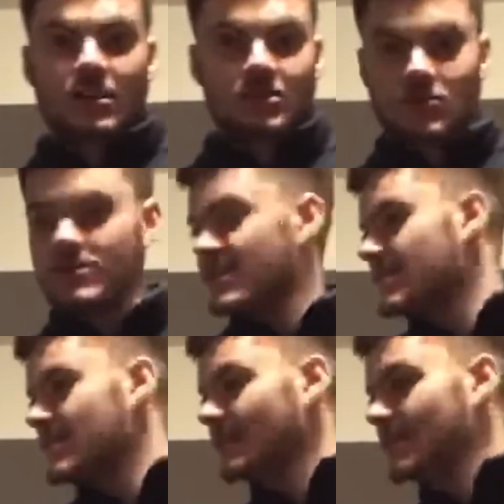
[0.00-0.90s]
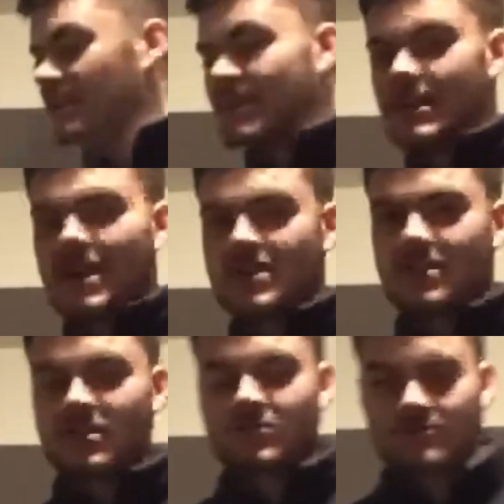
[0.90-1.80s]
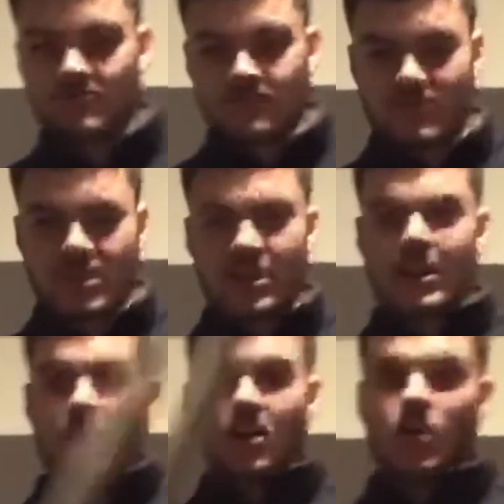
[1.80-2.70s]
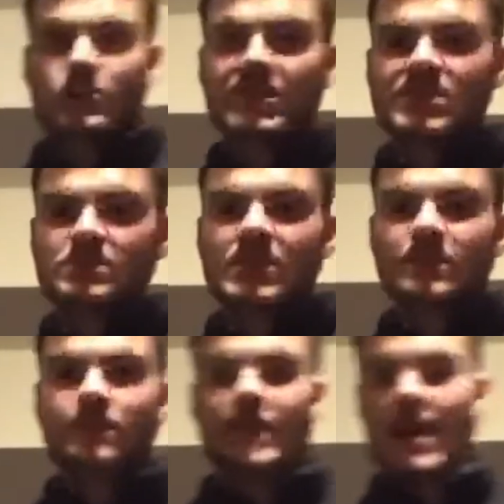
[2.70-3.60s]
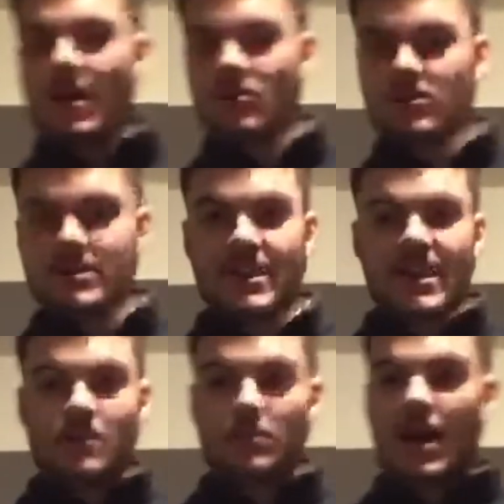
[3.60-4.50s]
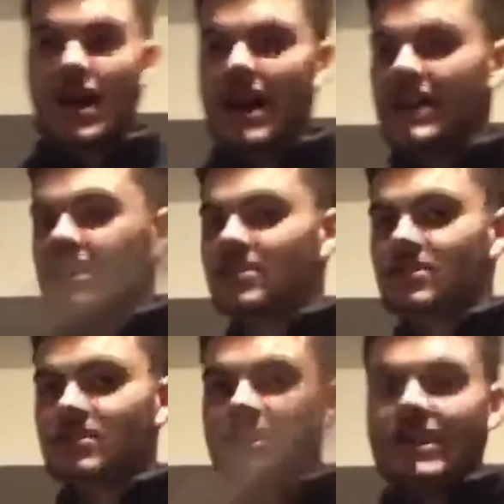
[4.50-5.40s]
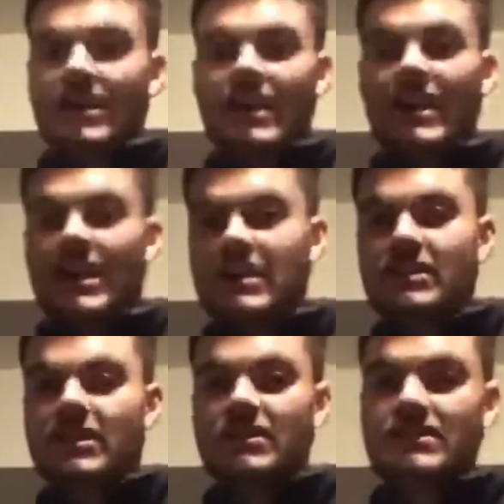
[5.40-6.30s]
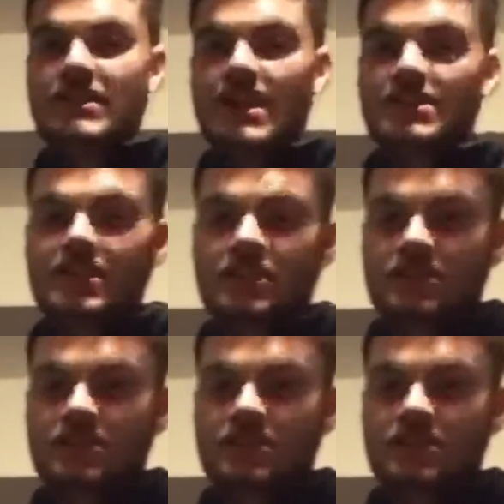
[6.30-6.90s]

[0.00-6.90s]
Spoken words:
lose it to the gutter, only to be found by a desert